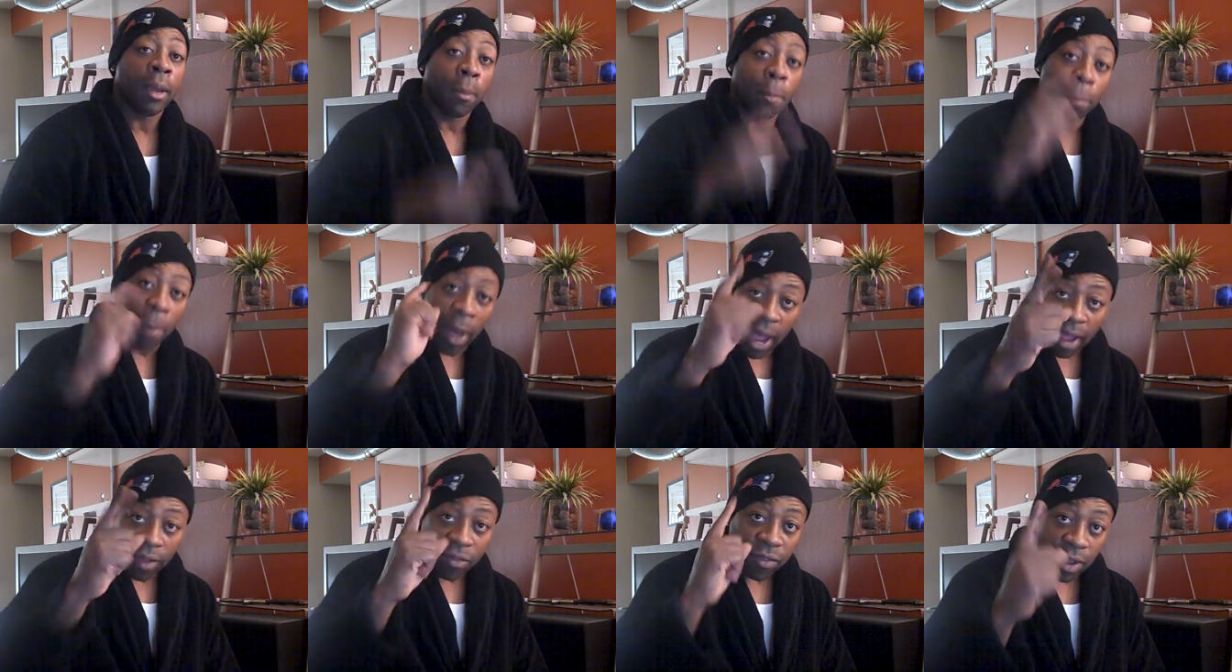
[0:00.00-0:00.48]

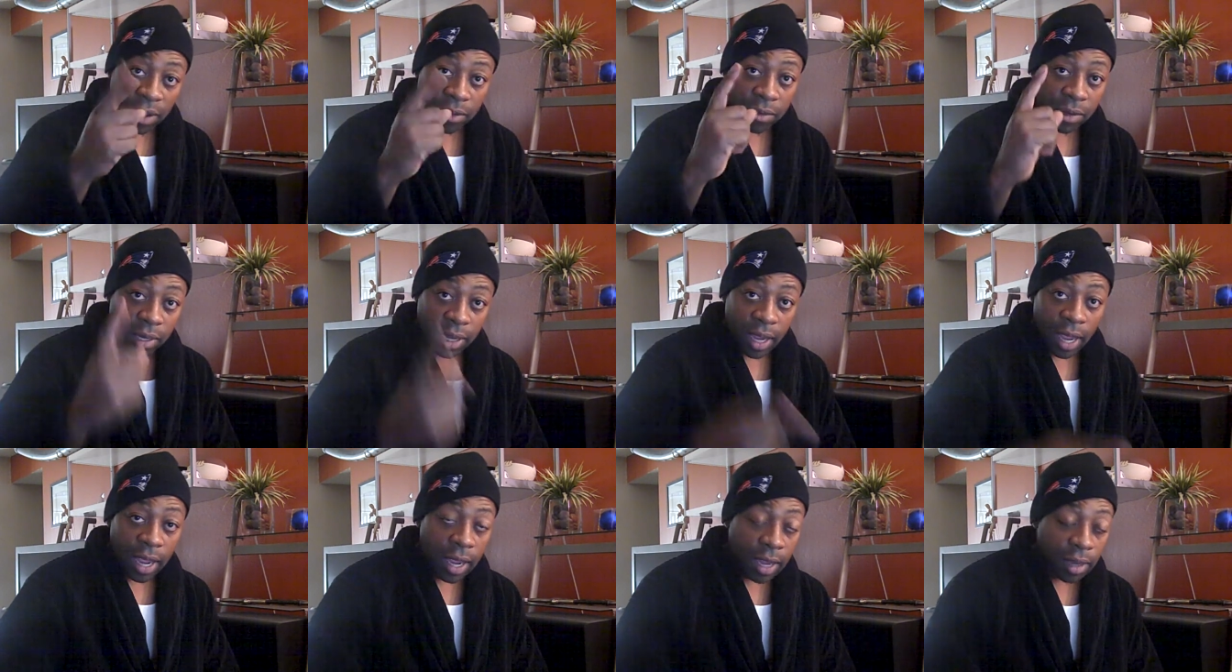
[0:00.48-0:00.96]
My
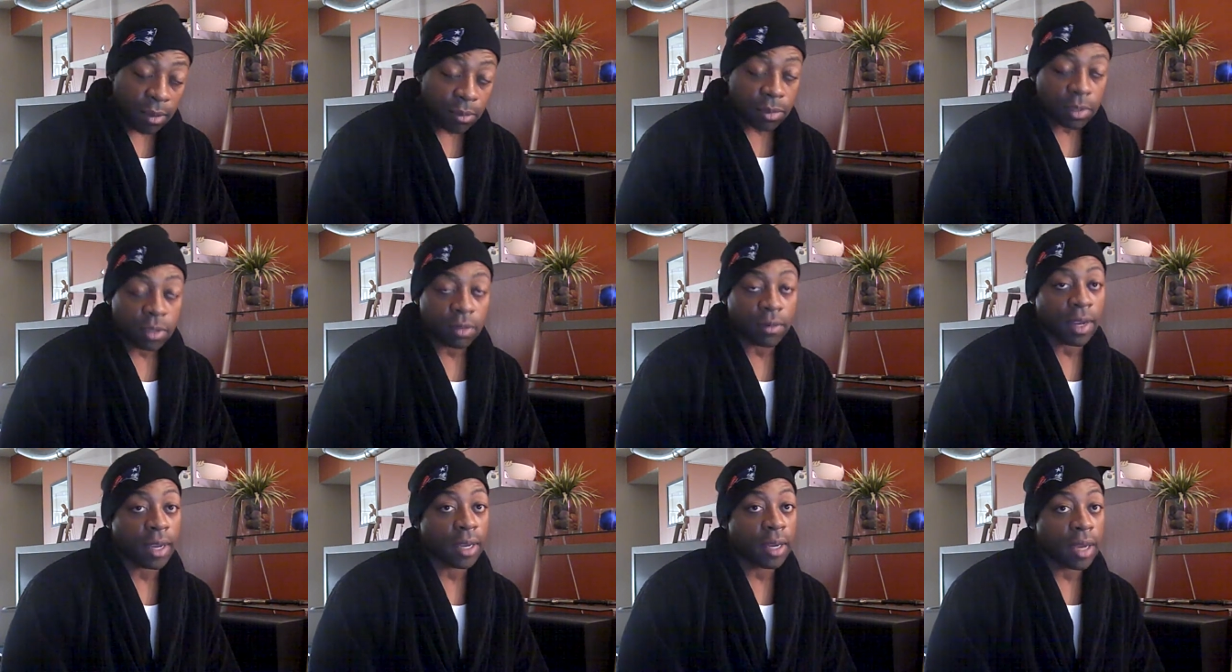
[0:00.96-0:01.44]
favorite
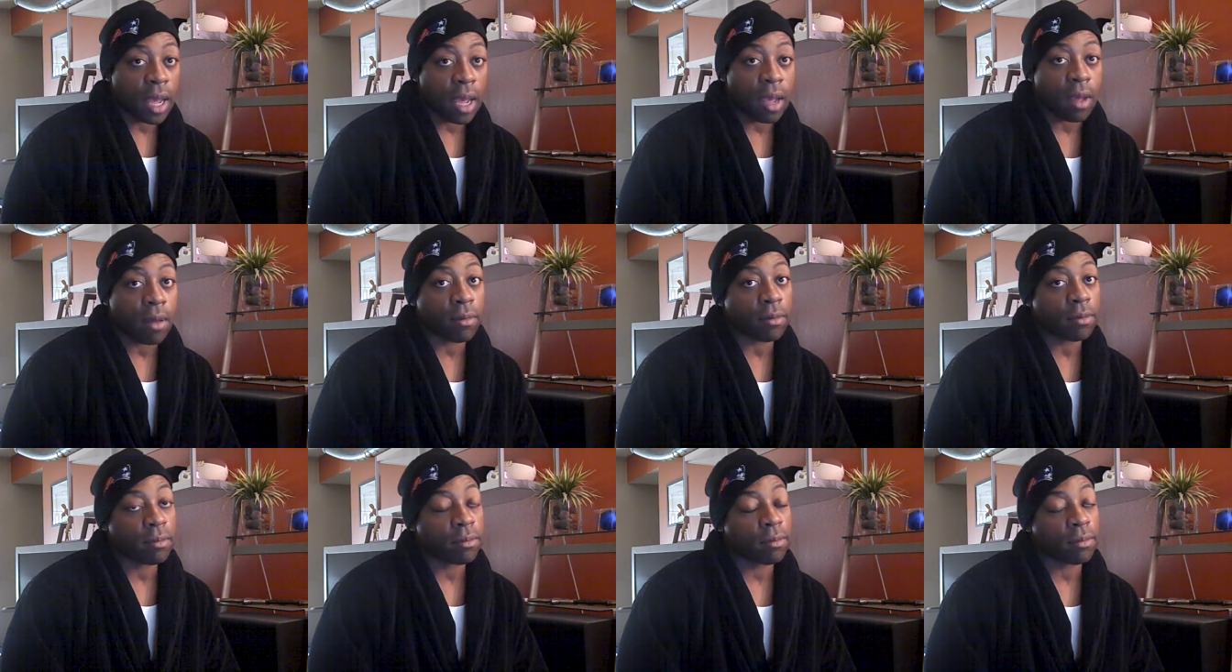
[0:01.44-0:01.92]
games right
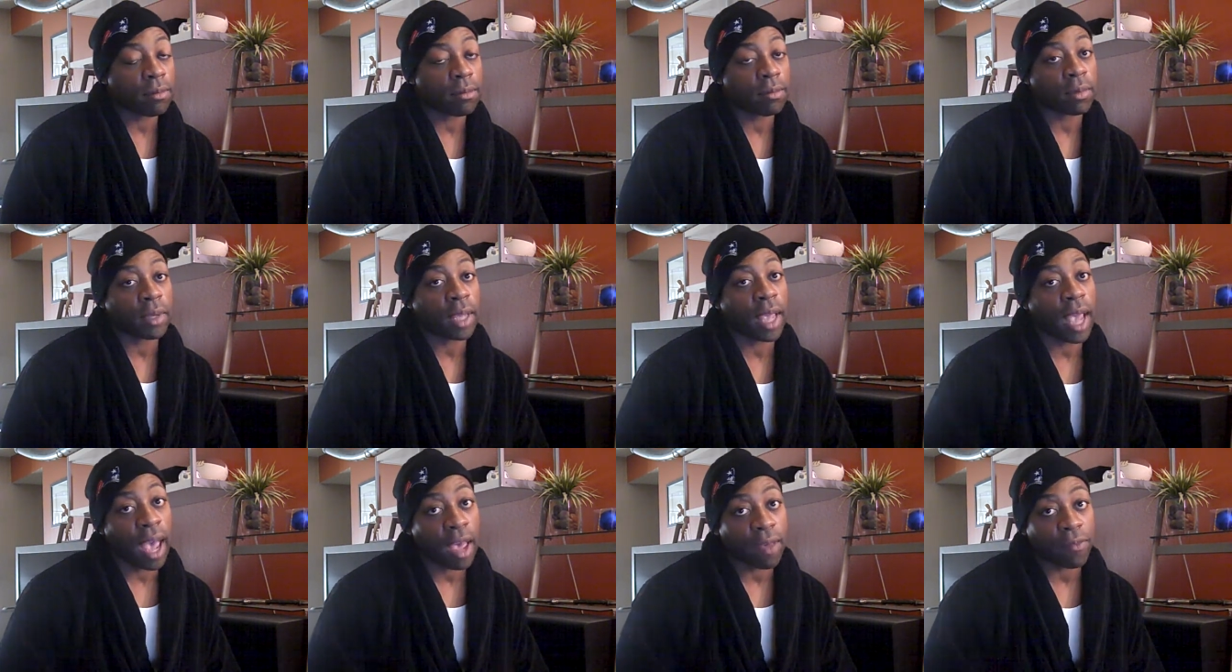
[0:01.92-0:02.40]
now
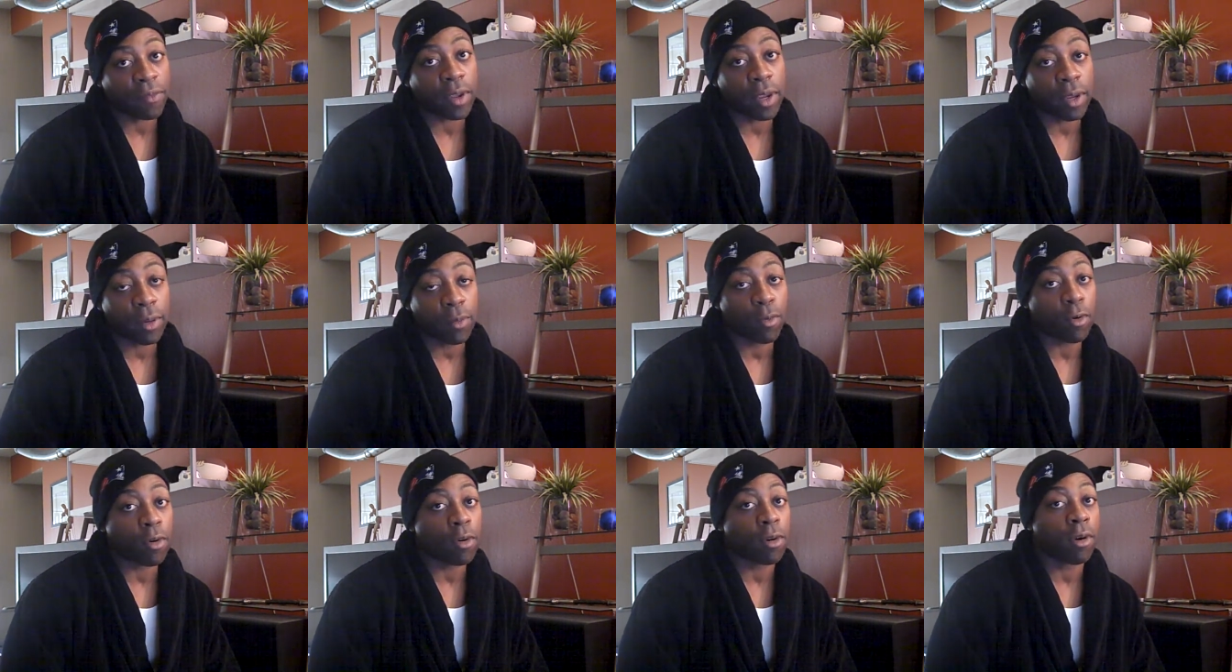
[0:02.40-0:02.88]

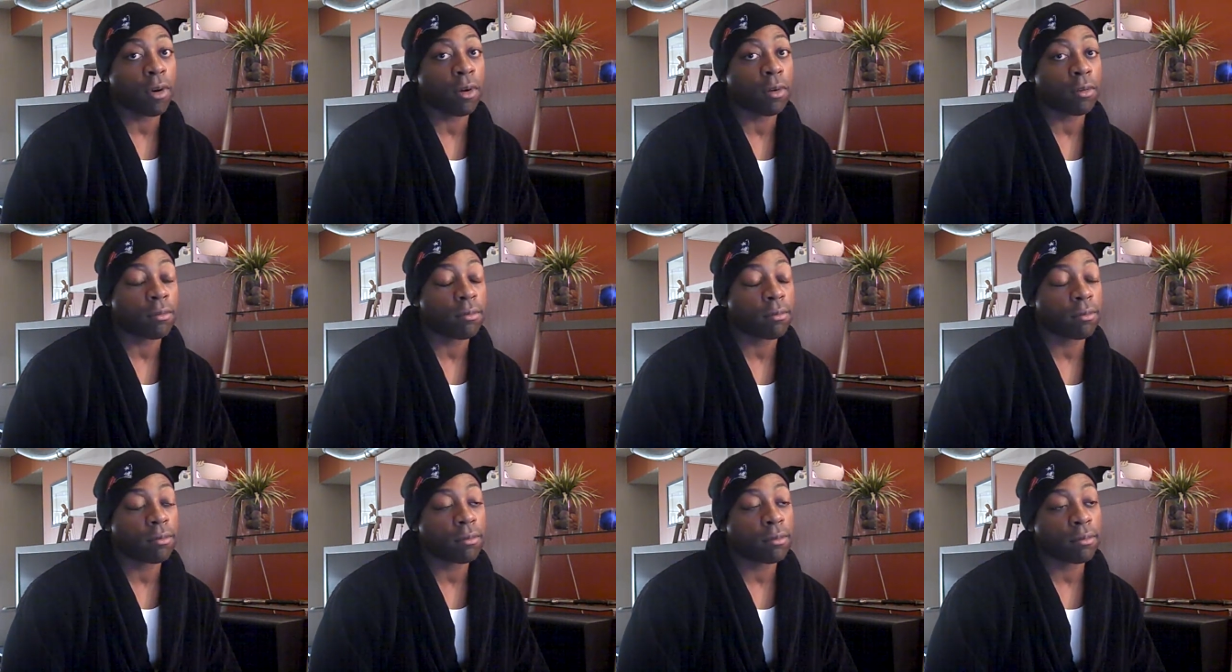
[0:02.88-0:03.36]
Cafe
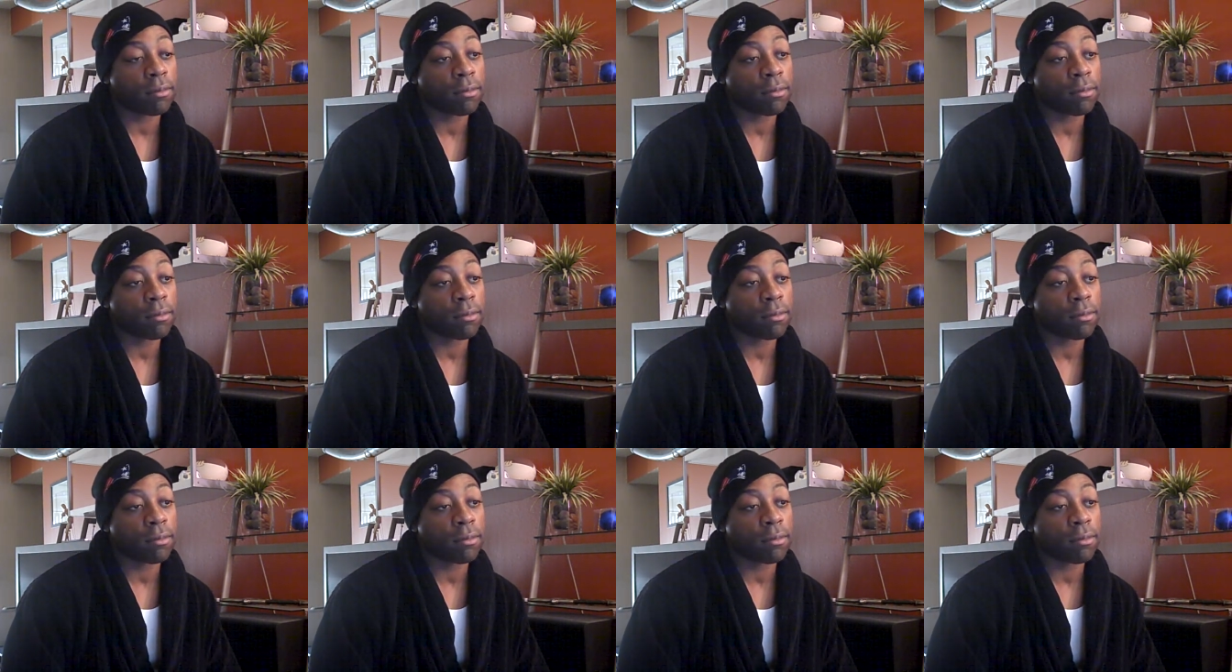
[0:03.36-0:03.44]
World,